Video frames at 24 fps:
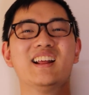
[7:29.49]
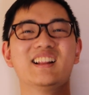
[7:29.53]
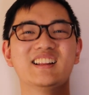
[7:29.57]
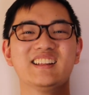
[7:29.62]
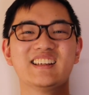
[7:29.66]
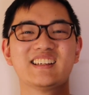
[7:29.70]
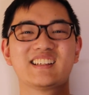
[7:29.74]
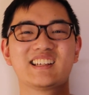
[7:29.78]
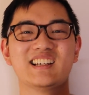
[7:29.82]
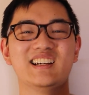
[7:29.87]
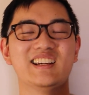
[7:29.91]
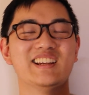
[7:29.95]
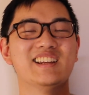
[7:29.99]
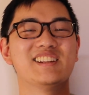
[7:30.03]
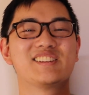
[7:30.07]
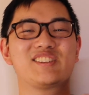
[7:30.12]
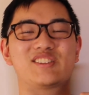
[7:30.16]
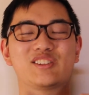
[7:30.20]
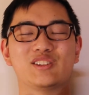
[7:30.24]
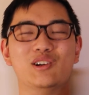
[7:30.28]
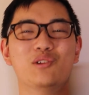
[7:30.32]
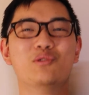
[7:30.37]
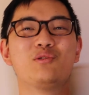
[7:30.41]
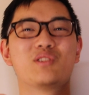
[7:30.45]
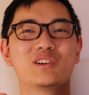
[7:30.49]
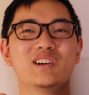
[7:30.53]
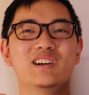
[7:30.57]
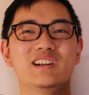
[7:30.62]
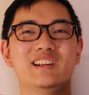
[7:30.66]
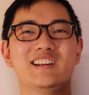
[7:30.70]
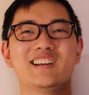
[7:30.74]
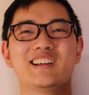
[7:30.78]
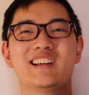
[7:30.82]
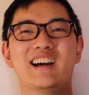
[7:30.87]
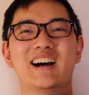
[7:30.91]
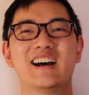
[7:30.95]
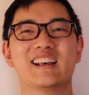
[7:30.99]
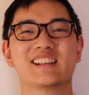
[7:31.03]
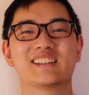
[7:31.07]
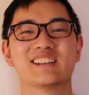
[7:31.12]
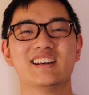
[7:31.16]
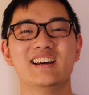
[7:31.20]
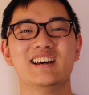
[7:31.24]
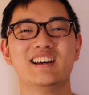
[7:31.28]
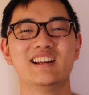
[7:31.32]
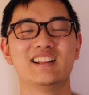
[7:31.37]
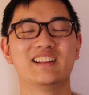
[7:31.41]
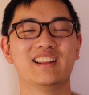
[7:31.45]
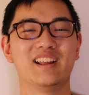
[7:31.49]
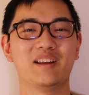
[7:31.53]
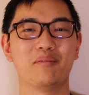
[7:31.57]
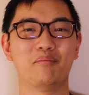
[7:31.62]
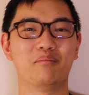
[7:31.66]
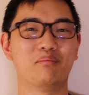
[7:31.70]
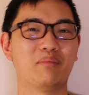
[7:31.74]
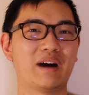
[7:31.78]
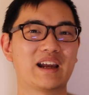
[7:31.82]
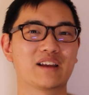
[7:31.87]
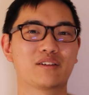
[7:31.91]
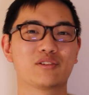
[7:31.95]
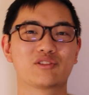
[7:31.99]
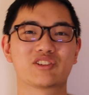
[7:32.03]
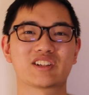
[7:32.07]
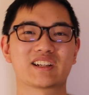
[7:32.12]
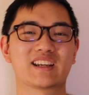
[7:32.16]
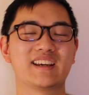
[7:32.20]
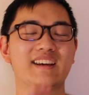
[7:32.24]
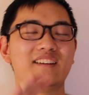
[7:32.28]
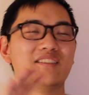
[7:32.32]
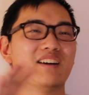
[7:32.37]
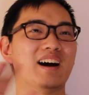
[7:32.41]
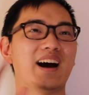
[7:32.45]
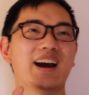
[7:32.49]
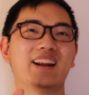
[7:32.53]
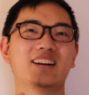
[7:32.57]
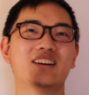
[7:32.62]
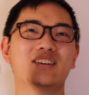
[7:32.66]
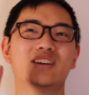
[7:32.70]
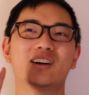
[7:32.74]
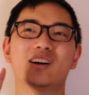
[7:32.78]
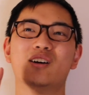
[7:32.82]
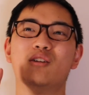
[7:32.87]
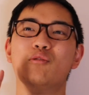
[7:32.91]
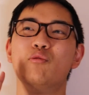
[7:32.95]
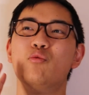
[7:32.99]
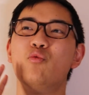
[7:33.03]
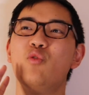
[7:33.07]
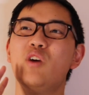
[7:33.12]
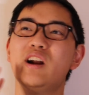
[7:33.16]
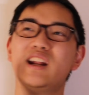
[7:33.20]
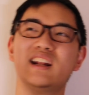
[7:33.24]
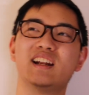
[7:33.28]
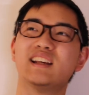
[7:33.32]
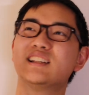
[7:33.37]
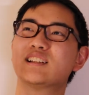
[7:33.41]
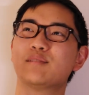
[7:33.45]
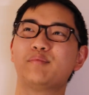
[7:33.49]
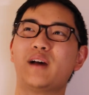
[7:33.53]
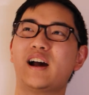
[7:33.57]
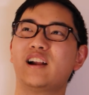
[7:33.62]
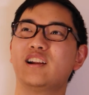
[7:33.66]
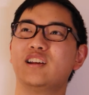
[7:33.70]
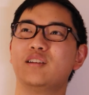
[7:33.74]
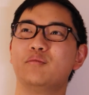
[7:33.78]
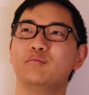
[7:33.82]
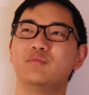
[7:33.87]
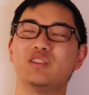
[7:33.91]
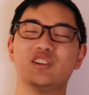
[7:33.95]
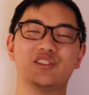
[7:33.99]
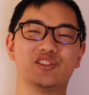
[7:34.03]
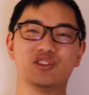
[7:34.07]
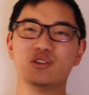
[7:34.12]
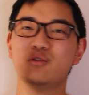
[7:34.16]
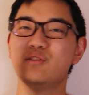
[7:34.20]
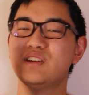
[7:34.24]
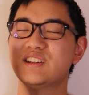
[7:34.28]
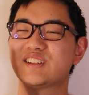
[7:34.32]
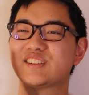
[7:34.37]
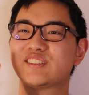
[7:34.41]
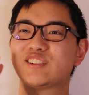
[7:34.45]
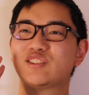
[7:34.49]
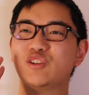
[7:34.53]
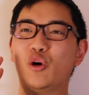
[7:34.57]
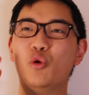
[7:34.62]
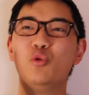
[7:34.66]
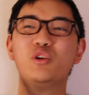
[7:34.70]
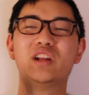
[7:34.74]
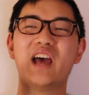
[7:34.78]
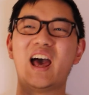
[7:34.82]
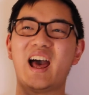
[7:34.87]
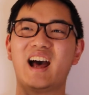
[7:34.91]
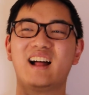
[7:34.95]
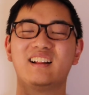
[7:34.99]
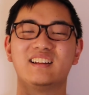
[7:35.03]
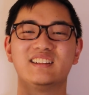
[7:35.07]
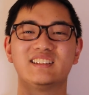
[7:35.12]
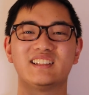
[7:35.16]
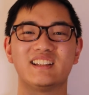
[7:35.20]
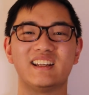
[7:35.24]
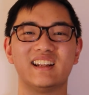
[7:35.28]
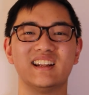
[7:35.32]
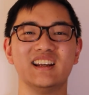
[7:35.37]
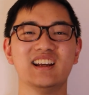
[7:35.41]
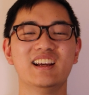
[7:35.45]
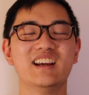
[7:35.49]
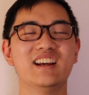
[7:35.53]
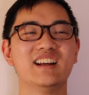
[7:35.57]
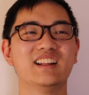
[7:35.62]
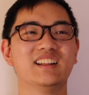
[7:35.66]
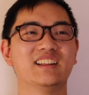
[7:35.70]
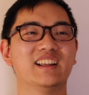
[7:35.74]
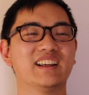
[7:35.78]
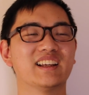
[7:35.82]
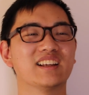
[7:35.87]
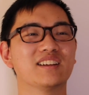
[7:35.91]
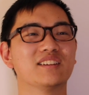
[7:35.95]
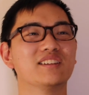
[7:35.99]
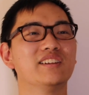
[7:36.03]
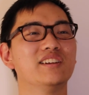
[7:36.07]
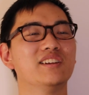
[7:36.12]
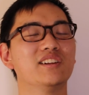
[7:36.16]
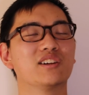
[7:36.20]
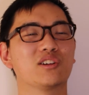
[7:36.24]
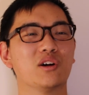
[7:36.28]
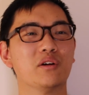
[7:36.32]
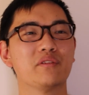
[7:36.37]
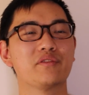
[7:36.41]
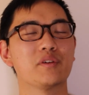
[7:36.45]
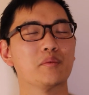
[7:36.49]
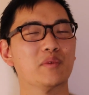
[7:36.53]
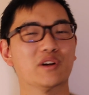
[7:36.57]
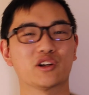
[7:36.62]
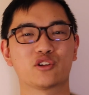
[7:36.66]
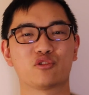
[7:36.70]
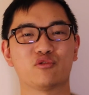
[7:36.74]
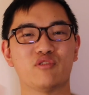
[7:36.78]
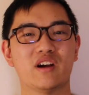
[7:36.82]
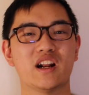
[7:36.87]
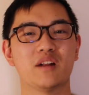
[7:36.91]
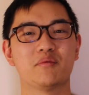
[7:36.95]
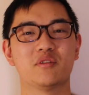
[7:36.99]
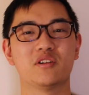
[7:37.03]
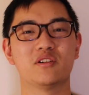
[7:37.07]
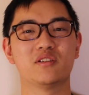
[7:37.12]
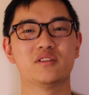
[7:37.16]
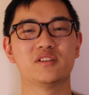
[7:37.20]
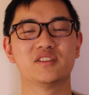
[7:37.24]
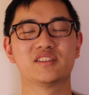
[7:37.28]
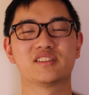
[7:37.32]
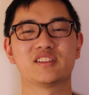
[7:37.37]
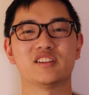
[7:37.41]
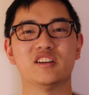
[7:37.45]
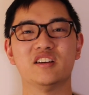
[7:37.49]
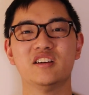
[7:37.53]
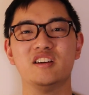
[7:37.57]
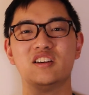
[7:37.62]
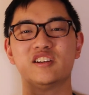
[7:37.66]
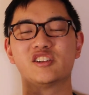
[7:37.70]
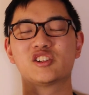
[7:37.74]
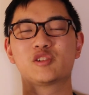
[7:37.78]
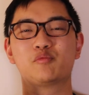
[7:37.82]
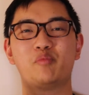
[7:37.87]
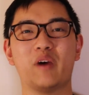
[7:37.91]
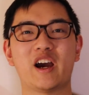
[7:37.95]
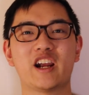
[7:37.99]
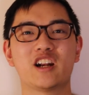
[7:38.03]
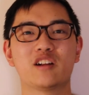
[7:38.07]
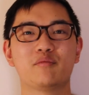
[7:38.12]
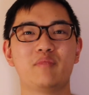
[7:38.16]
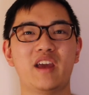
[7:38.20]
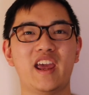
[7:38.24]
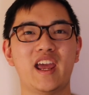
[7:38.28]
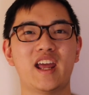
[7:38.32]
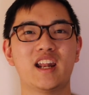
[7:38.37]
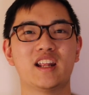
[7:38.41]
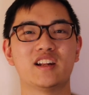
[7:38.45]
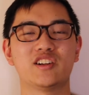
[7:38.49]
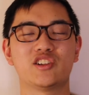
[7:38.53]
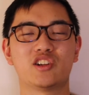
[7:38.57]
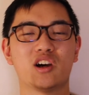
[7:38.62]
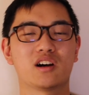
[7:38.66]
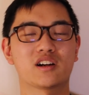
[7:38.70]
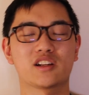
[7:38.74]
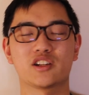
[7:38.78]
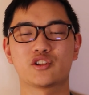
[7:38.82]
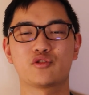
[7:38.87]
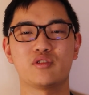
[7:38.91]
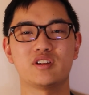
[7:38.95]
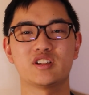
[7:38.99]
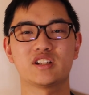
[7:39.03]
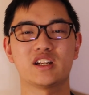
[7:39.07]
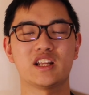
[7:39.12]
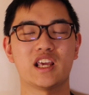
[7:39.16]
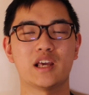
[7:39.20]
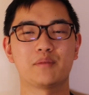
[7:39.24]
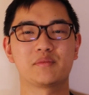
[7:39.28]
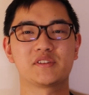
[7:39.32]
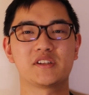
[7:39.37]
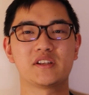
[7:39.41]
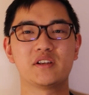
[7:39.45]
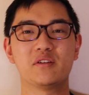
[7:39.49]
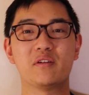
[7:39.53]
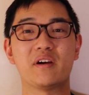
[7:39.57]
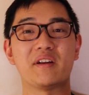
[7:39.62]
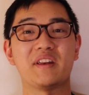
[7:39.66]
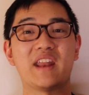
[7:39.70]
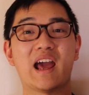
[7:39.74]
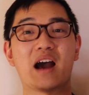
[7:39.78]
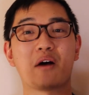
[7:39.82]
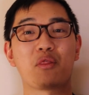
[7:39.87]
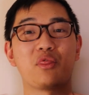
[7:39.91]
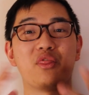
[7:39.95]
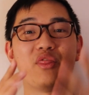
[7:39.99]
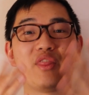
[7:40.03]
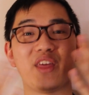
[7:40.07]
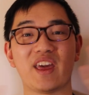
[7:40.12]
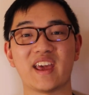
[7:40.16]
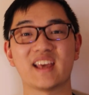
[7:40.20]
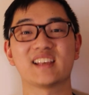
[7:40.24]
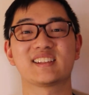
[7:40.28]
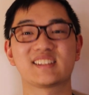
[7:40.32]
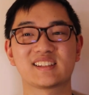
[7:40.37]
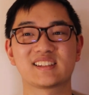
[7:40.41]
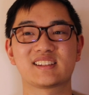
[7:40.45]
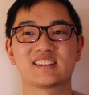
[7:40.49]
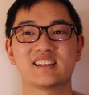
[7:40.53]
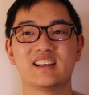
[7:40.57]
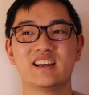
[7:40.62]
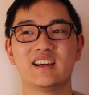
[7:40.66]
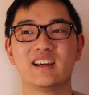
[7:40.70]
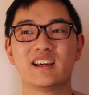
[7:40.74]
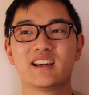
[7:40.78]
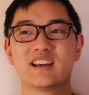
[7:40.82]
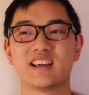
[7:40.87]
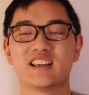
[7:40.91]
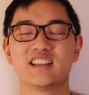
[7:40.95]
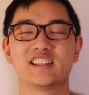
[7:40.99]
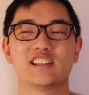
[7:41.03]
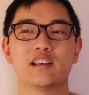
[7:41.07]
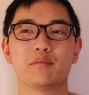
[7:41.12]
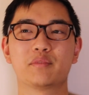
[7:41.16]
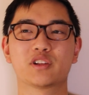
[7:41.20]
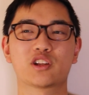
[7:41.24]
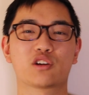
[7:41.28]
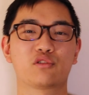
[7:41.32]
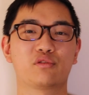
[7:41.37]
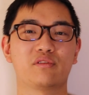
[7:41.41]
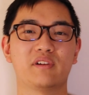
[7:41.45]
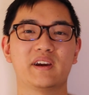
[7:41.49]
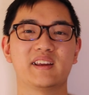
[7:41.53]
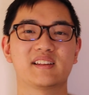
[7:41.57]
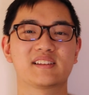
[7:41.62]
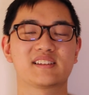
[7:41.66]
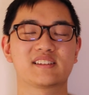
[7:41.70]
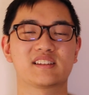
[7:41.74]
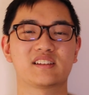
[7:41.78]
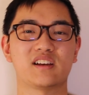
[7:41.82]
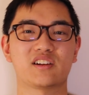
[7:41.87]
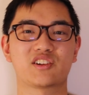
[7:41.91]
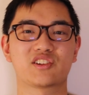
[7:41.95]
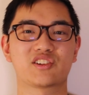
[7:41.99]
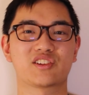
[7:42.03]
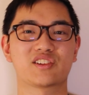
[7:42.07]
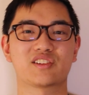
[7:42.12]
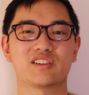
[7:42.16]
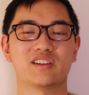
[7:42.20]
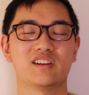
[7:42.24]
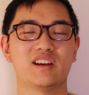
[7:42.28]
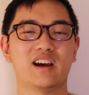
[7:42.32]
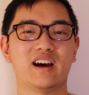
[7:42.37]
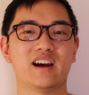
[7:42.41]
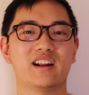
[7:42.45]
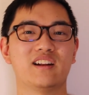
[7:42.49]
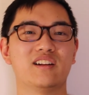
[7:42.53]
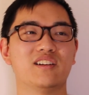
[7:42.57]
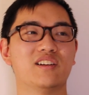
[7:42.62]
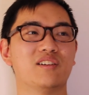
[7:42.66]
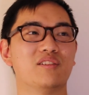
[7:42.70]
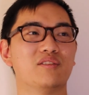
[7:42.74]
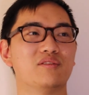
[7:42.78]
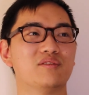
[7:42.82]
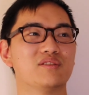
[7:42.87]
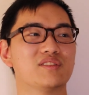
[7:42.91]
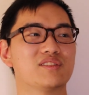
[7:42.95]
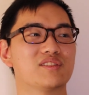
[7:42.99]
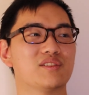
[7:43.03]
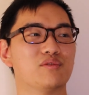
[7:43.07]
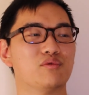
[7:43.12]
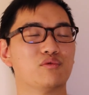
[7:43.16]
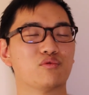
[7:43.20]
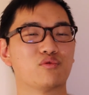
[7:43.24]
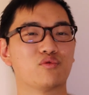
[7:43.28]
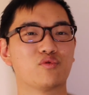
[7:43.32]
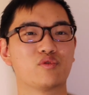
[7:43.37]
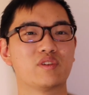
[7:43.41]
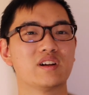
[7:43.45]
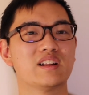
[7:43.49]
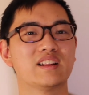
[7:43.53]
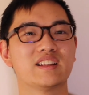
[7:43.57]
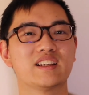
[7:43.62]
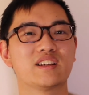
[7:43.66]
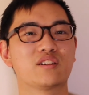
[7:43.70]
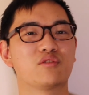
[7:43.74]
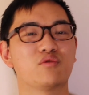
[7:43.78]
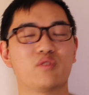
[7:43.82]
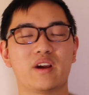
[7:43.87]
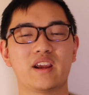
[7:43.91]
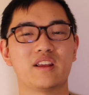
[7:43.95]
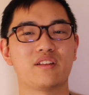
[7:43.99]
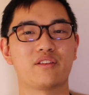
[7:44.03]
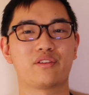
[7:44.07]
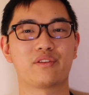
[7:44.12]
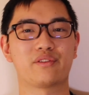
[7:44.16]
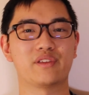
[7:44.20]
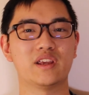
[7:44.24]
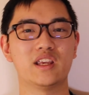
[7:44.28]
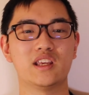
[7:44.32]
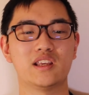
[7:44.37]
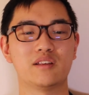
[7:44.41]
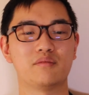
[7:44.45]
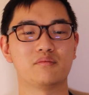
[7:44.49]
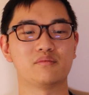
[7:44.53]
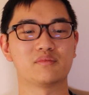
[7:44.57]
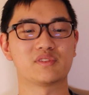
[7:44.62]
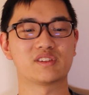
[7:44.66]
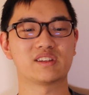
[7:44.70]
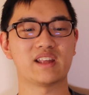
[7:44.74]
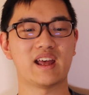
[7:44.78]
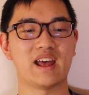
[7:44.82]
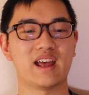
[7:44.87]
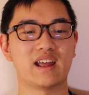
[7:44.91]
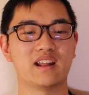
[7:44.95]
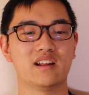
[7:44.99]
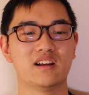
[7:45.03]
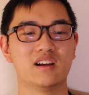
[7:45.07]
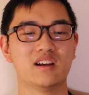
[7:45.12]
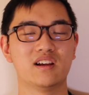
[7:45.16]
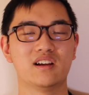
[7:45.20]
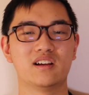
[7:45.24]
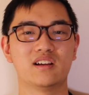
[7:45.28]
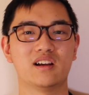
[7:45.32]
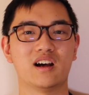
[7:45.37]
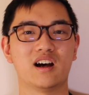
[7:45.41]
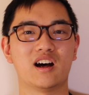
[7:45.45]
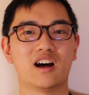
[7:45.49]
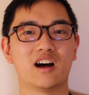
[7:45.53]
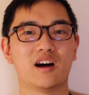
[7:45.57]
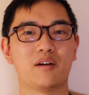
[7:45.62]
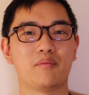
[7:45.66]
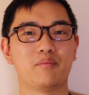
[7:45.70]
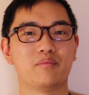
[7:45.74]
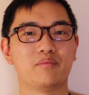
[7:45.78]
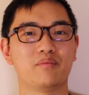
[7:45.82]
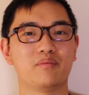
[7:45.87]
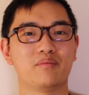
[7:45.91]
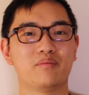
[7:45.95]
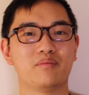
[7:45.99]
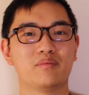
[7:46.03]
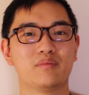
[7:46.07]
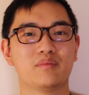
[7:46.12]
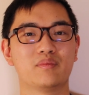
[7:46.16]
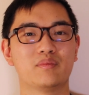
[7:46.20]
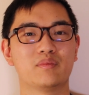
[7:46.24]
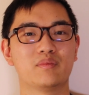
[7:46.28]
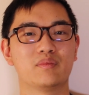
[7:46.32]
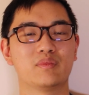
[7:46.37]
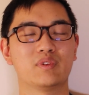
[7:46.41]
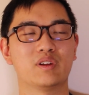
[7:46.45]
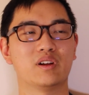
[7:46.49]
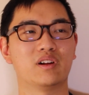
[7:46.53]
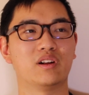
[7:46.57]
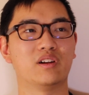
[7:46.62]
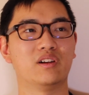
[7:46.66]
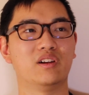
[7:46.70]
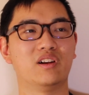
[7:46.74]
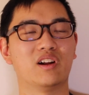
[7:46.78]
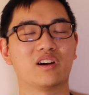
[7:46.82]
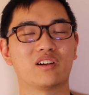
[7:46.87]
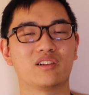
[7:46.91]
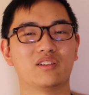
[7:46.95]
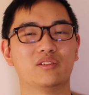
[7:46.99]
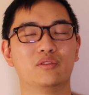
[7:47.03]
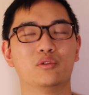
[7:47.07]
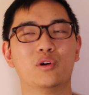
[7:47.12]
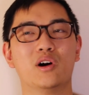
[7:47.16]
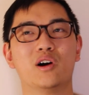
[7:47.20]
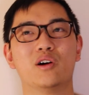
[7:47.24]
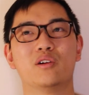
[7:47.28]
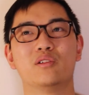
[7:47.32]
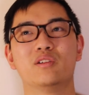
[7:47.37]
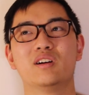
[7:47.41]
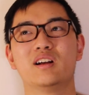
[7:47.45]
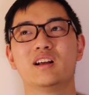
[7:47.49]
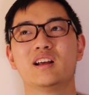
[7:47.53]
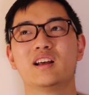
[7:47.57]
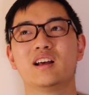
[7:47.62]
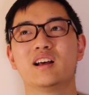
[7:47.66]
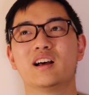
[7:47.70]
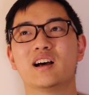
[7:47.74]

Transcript: really good. It's so good, you guys. Like Michael Giacchino, I don't know what it is about him. The dude is so talented. Like you know, going from Incredibles to Spider Man and Doctor Strange to the MCU, and now this, he's able to create such I don't know really great themes that um, not well.